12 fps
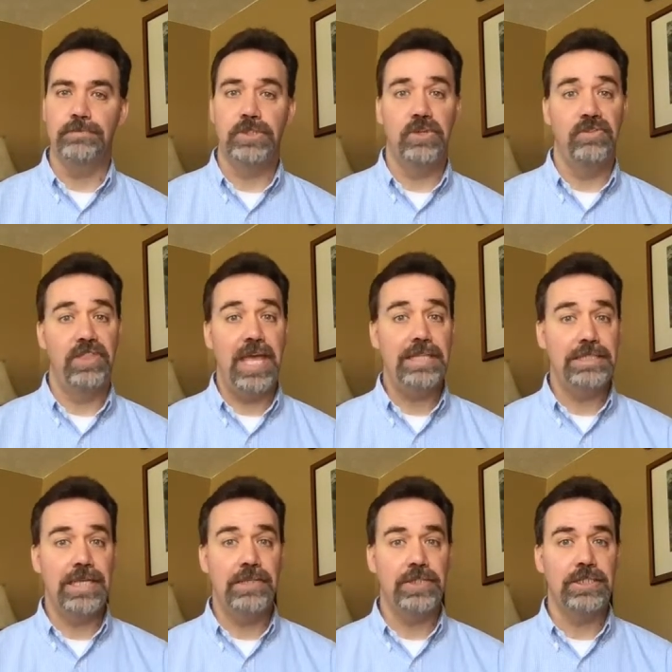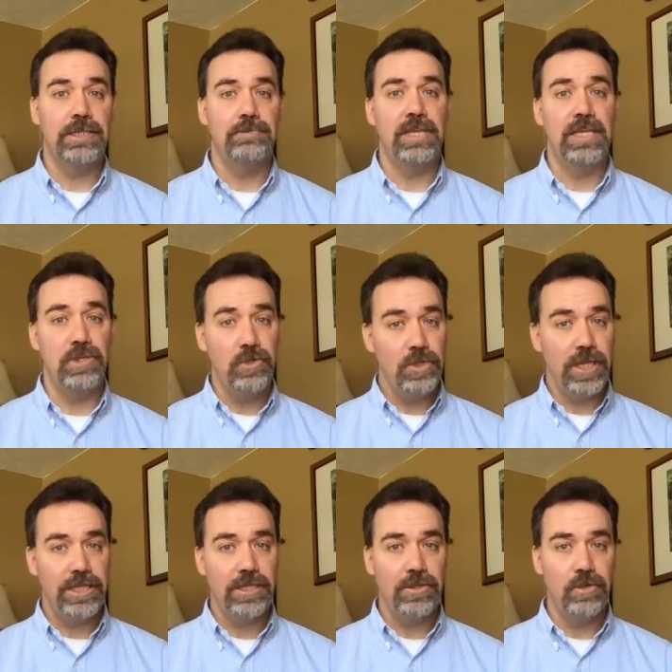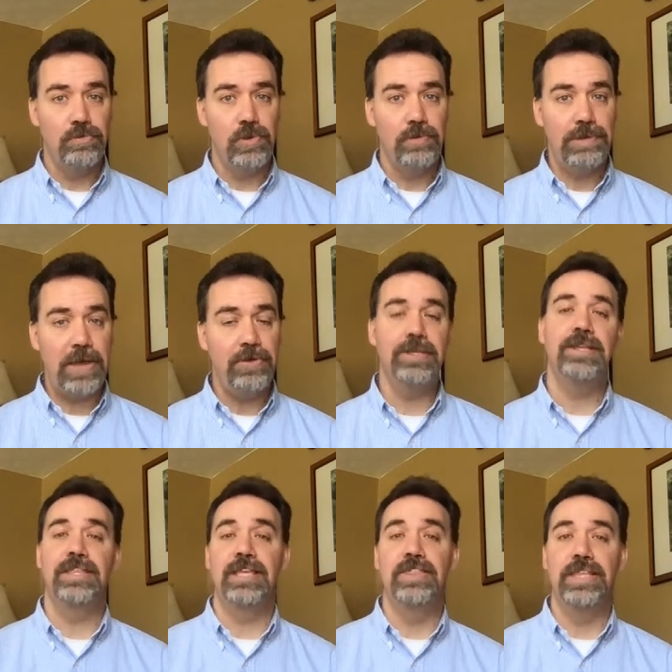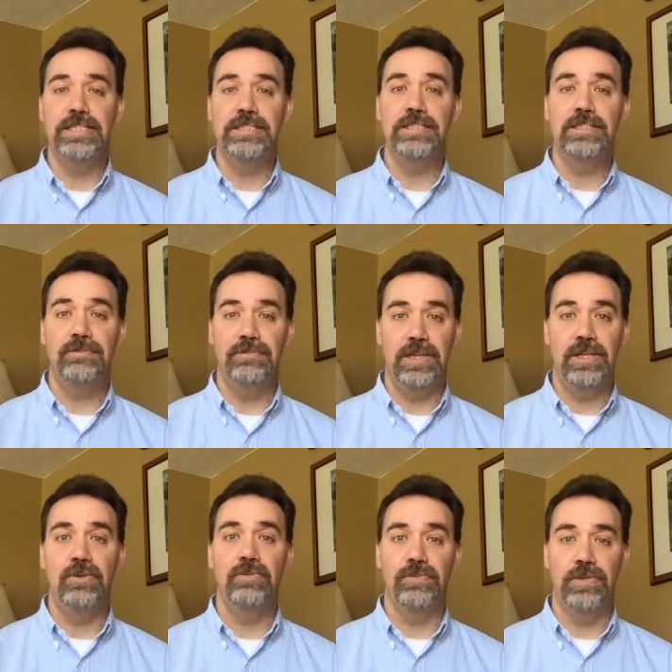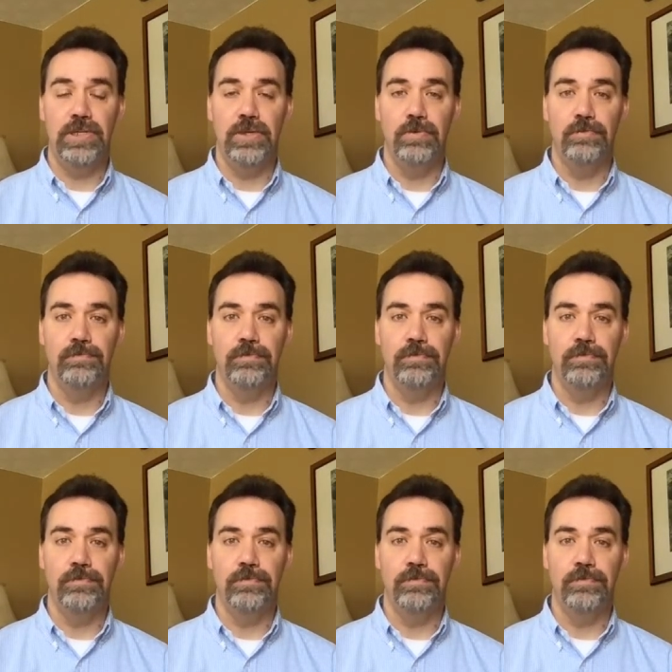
So if that sounds like something you'd like to learn more about, then this is the video for you.